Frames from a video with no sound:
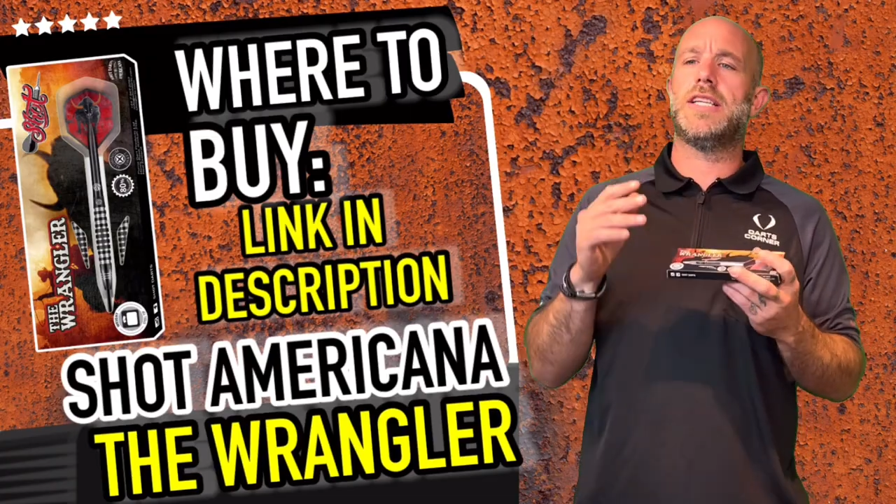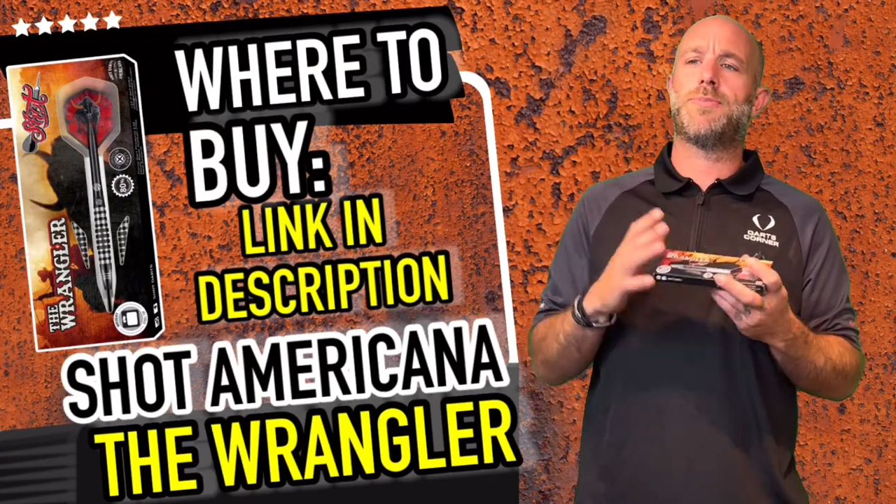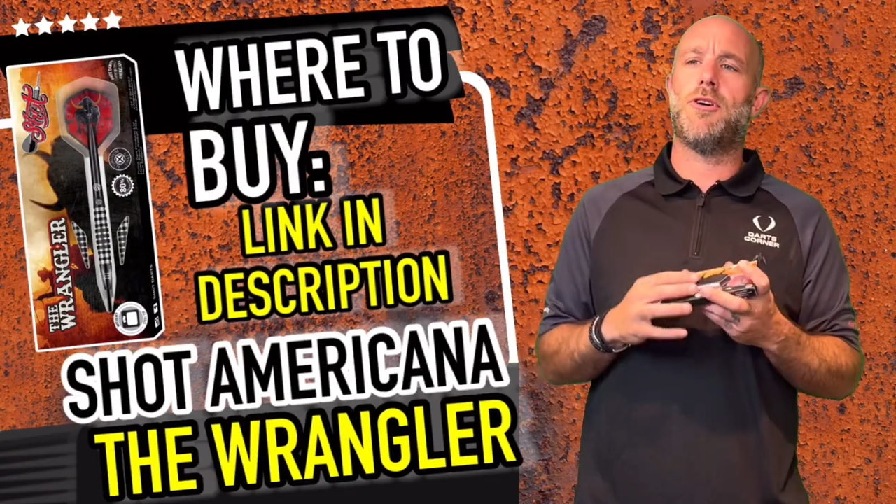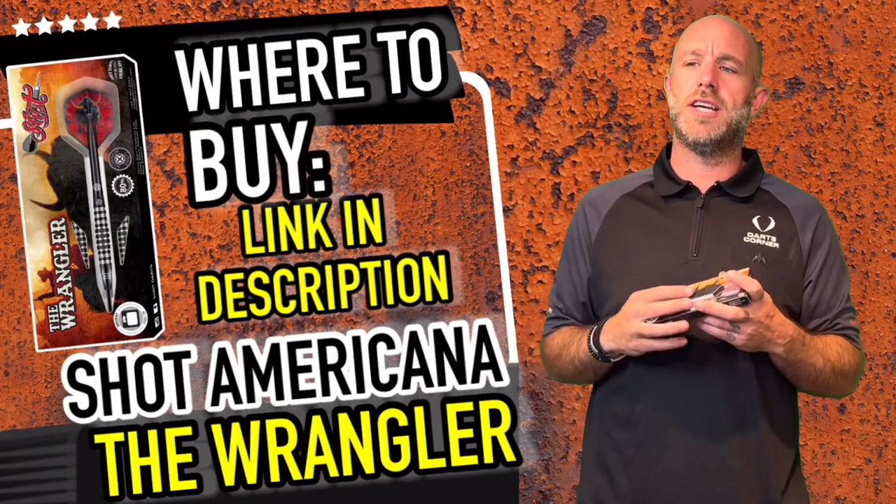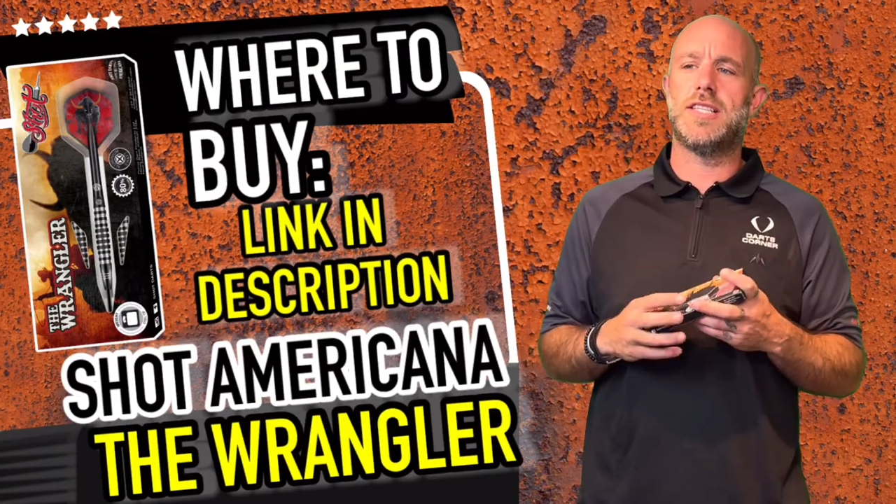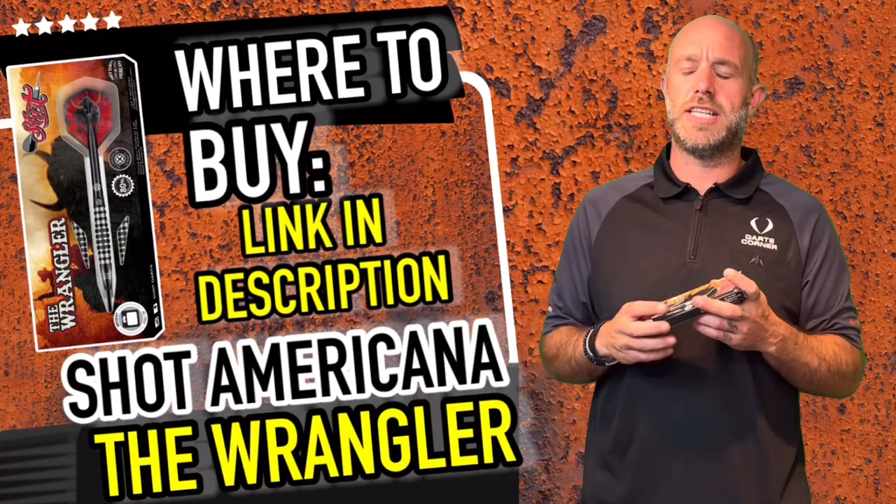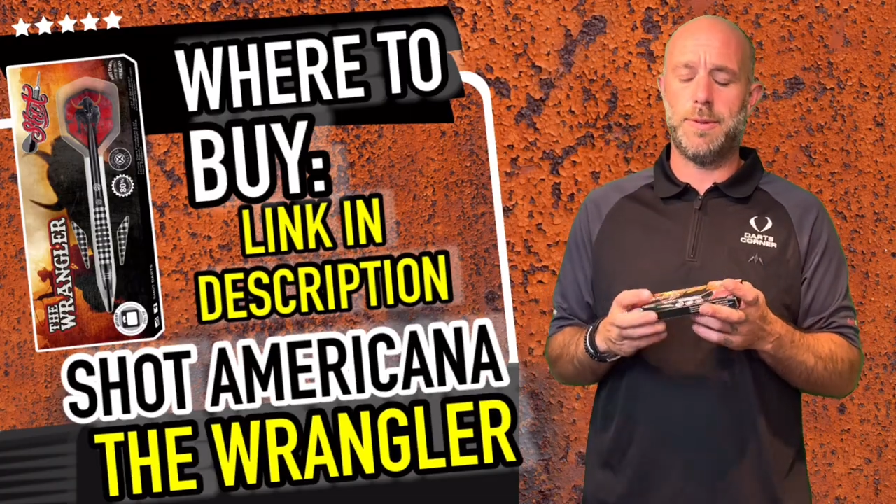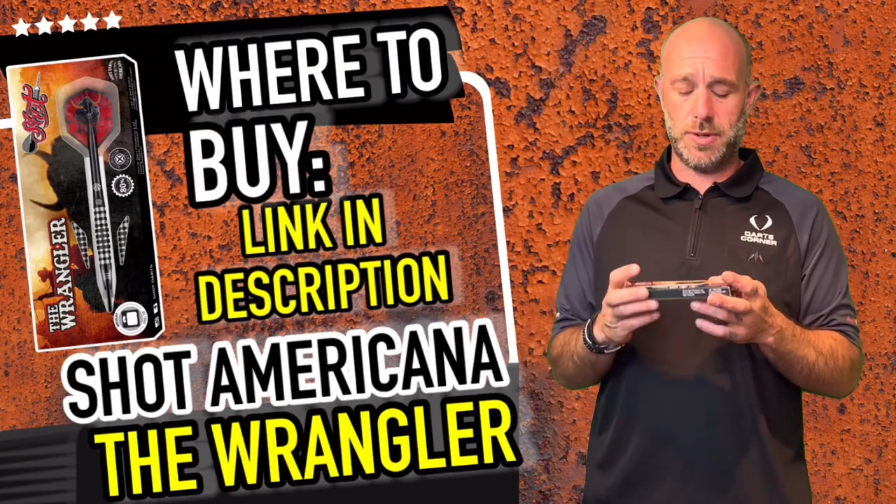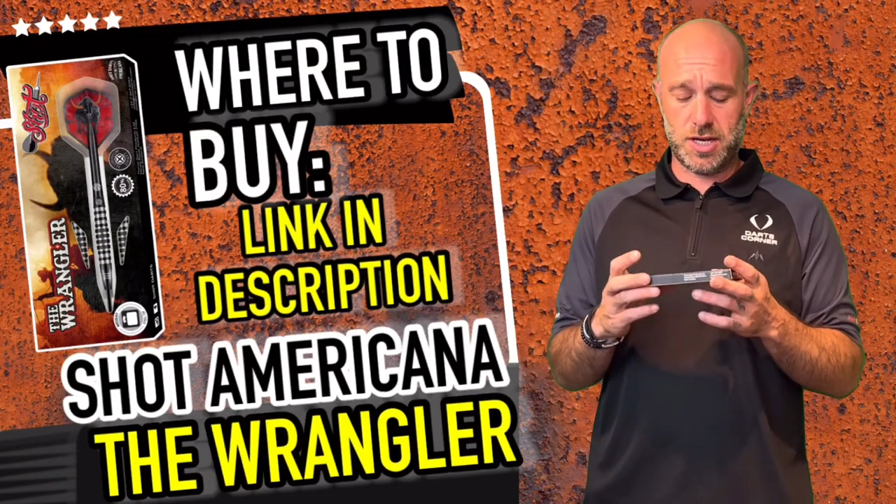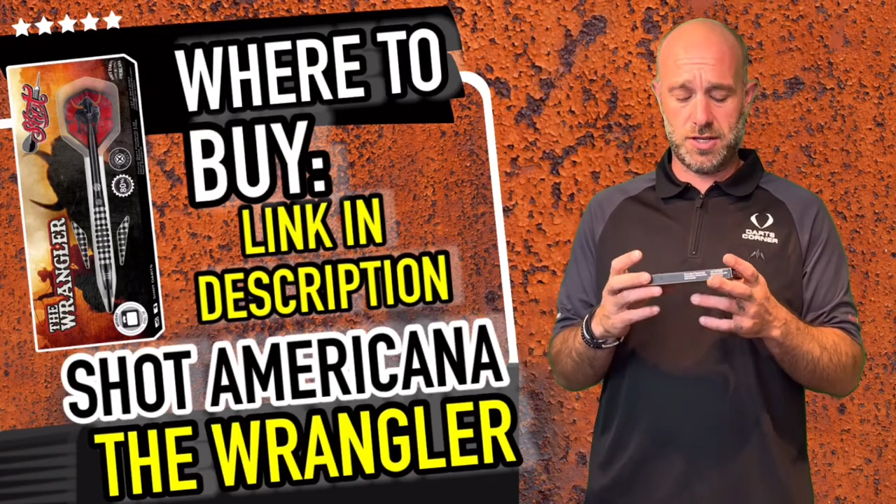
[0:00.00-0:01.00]
these prices
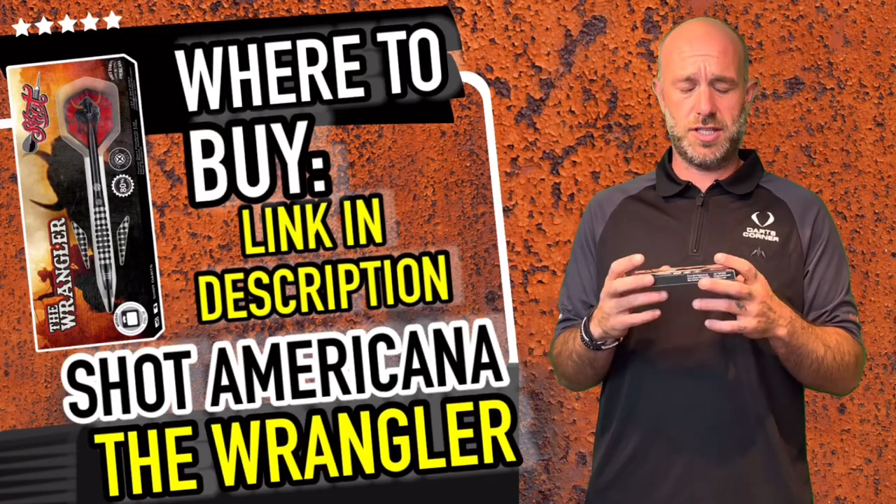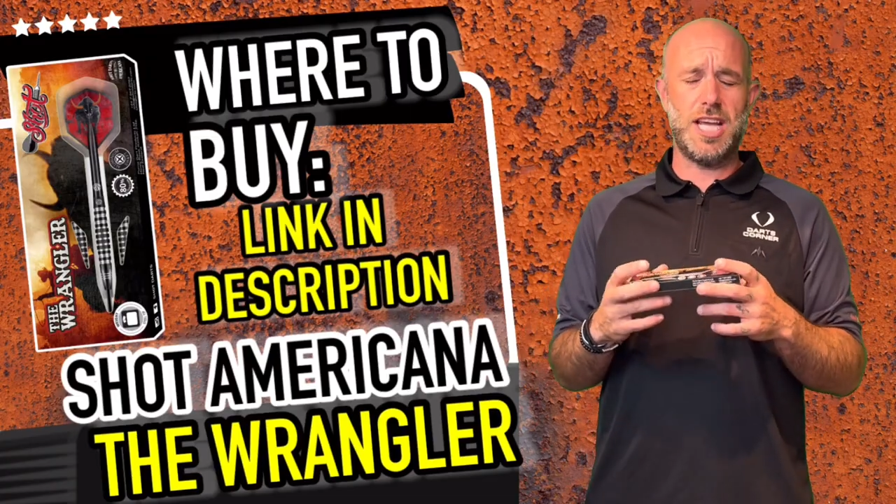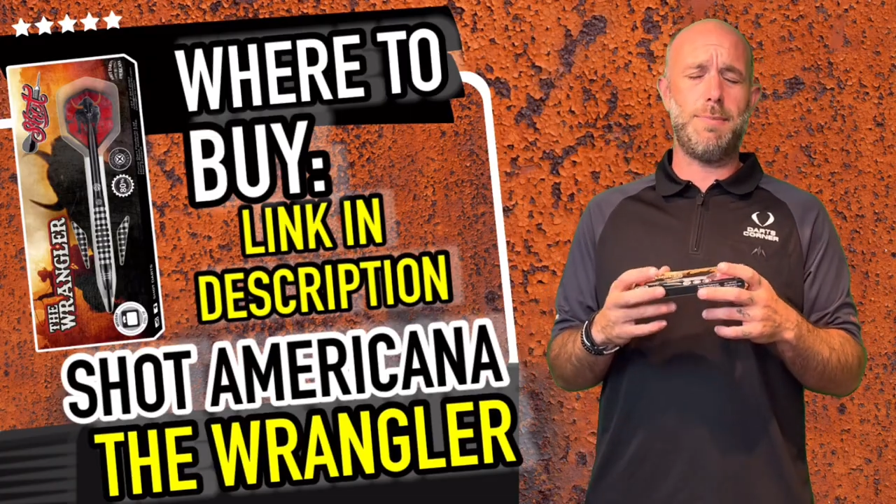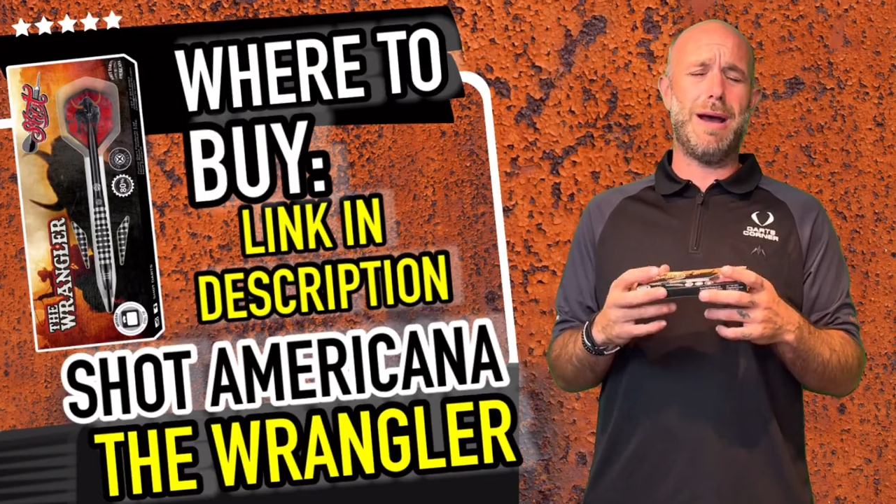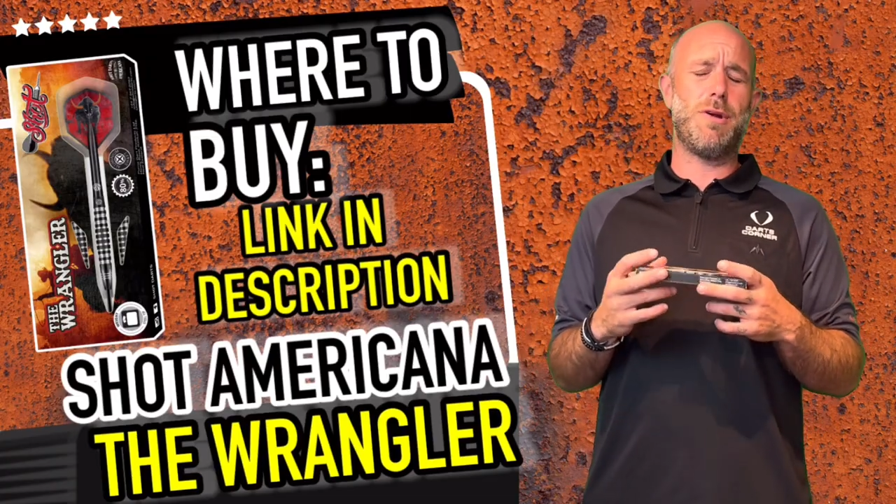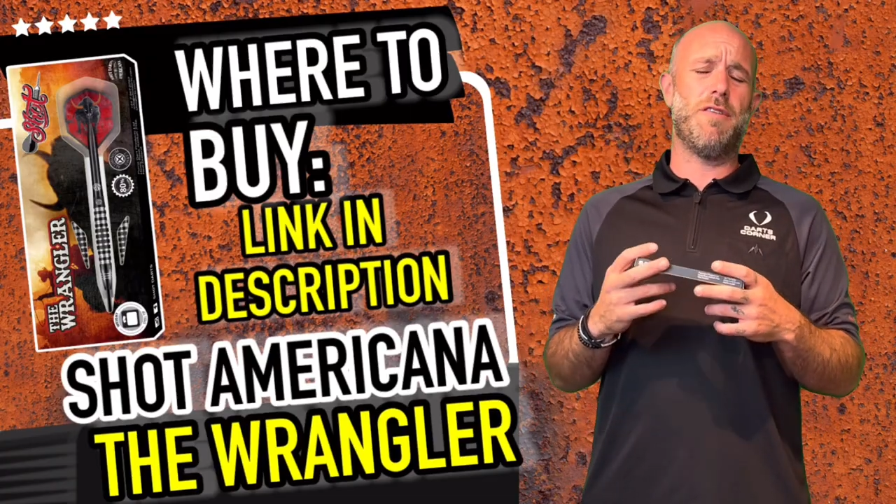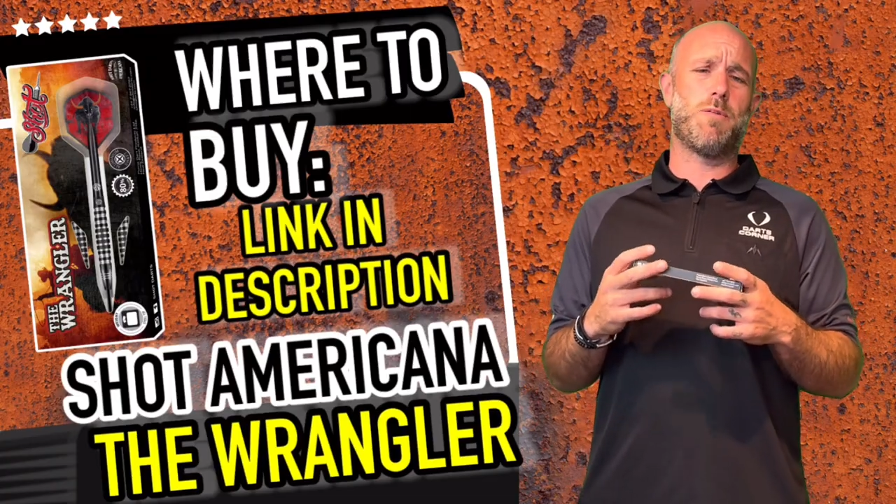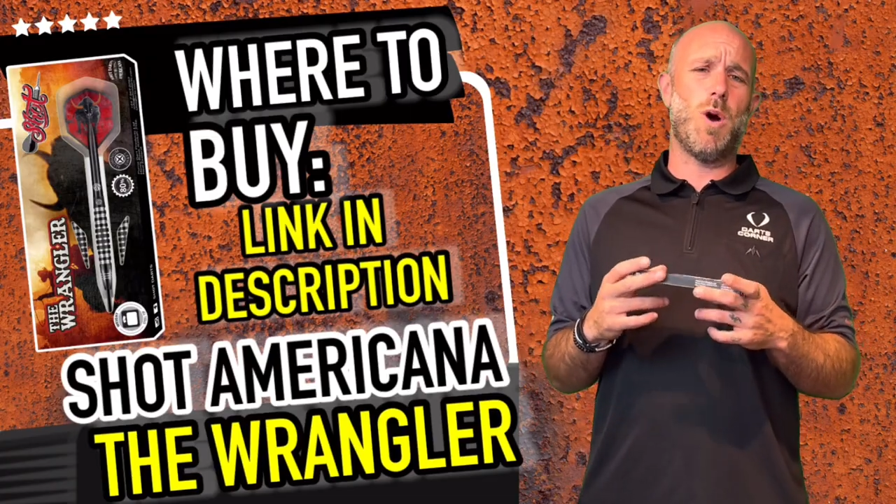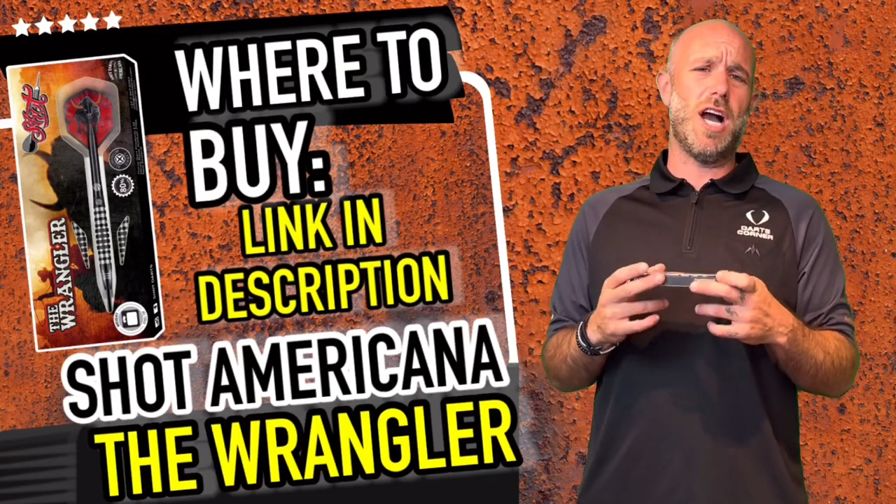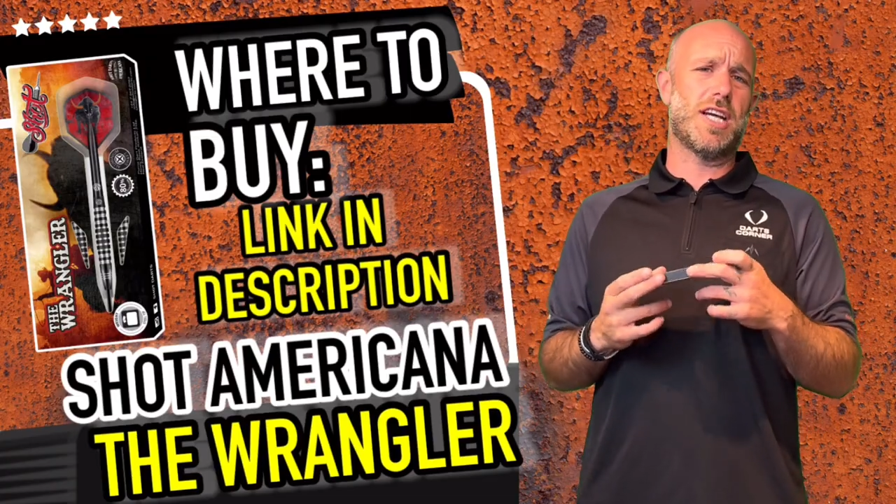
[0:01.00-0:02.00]
now because the amount of
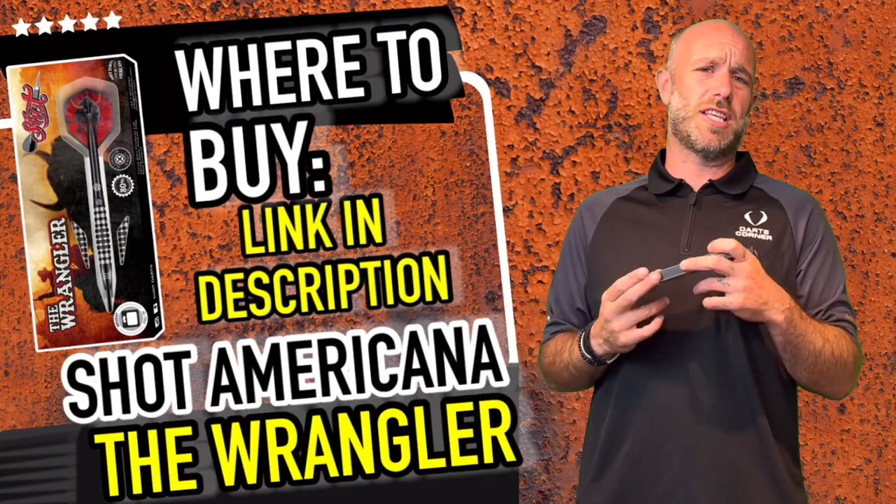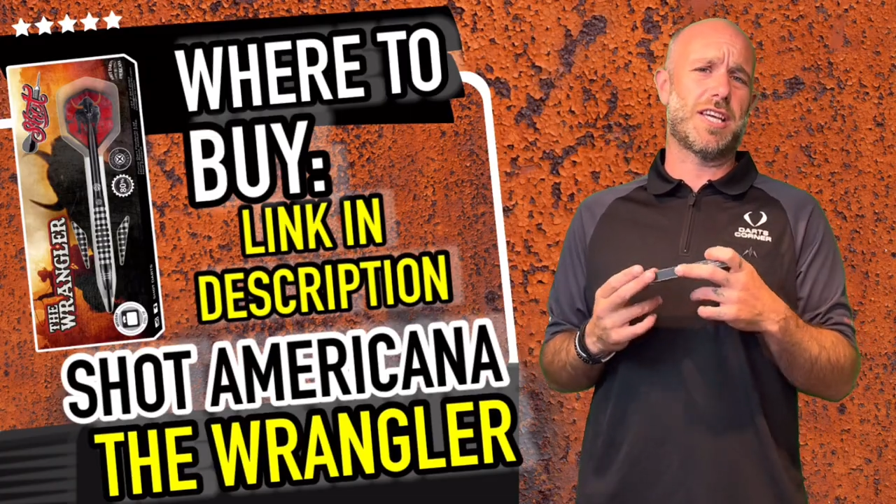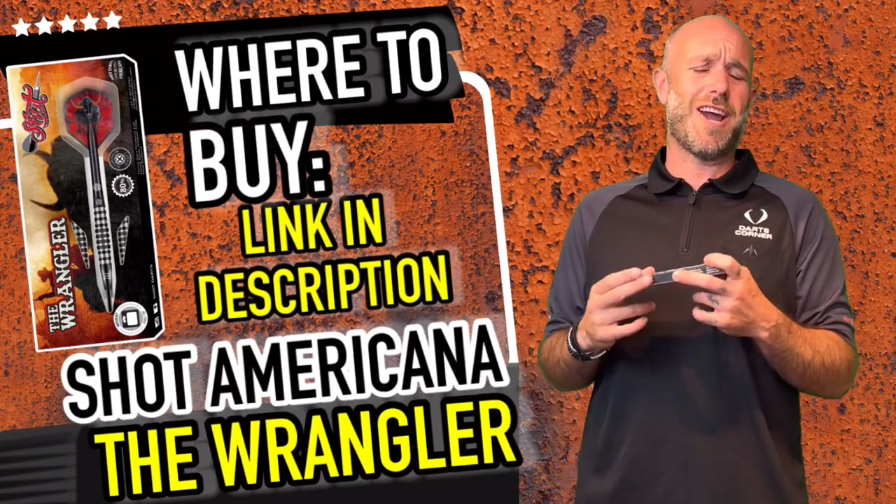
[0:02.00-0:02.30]
work that